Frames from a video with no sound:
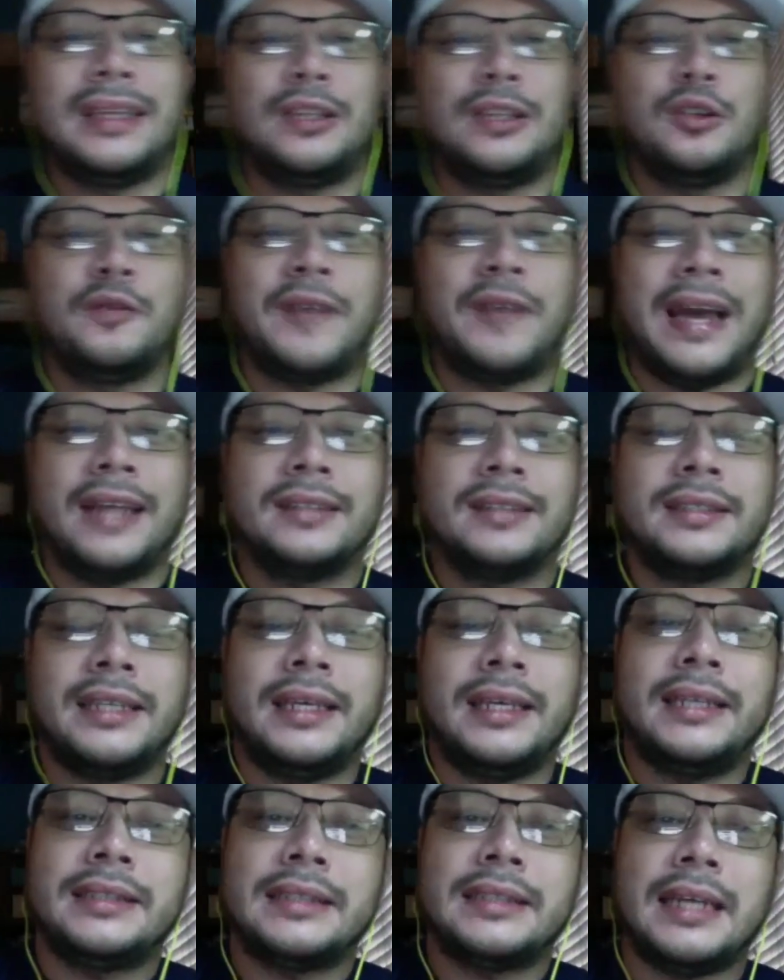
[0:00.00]

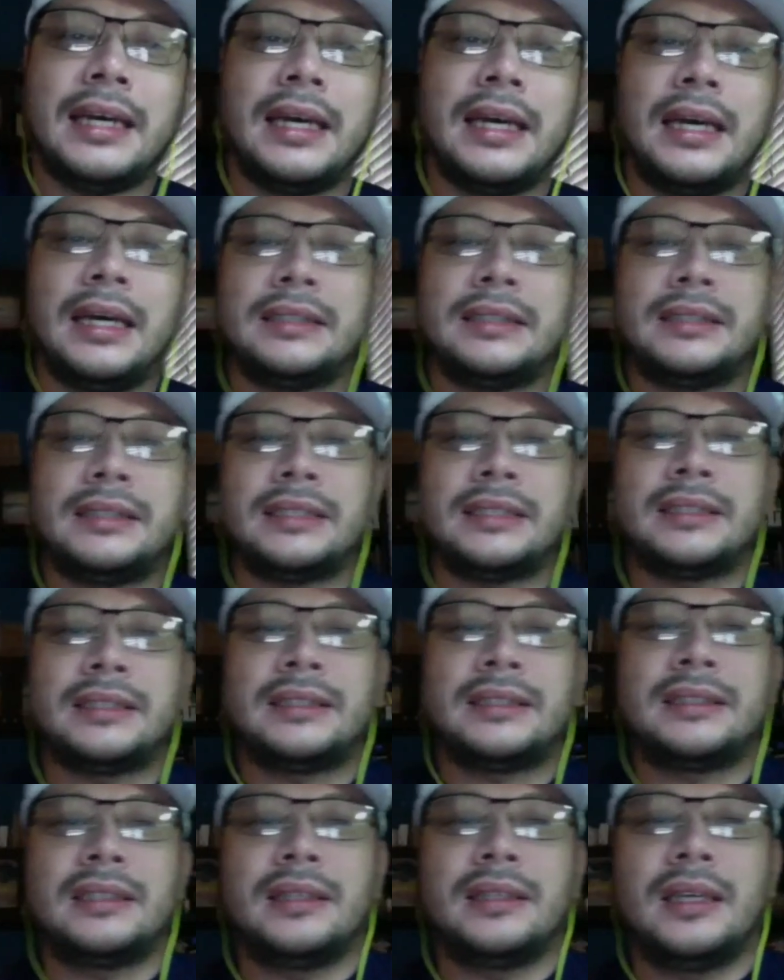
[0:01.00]
fancy. It's just
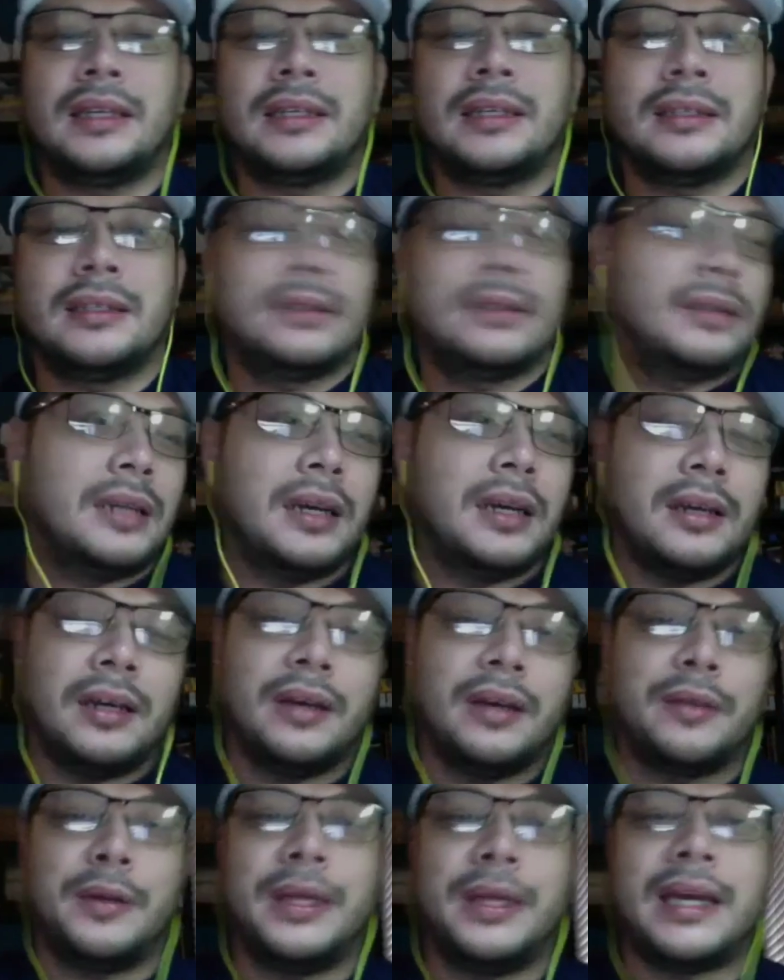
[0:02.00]

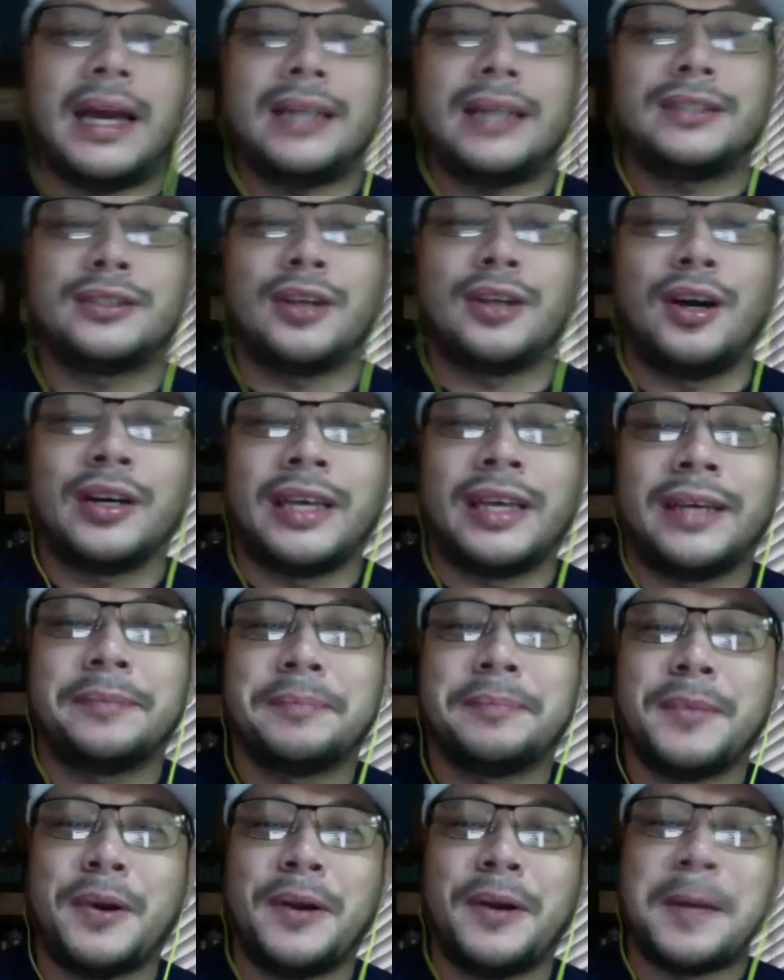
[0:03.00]
three guys talking,
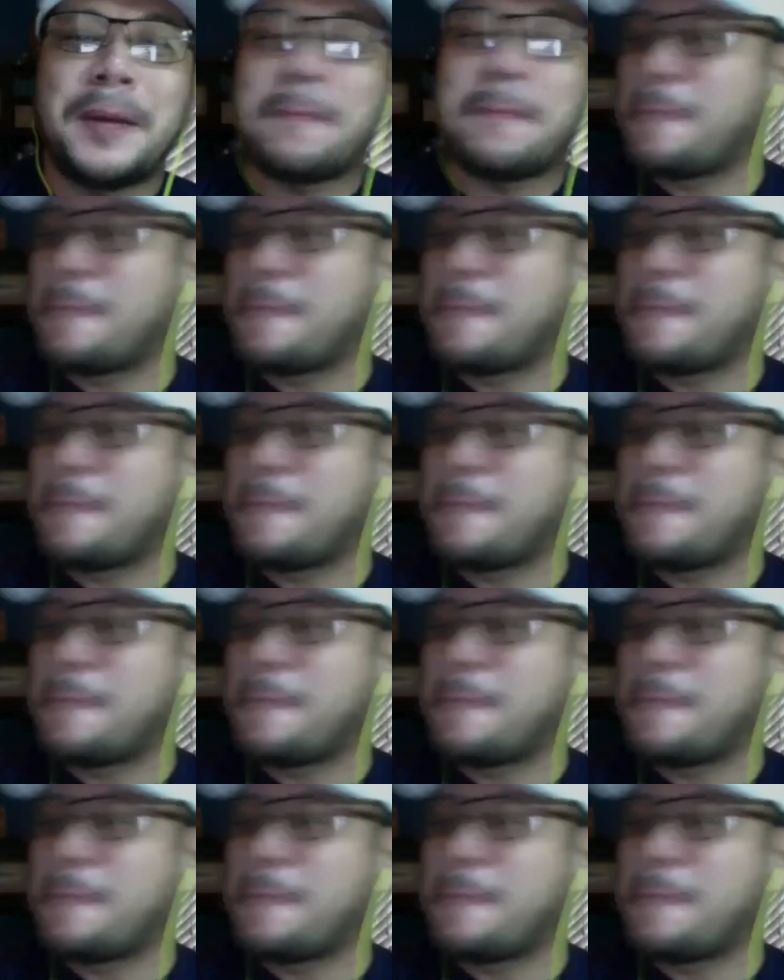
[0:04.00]
all right?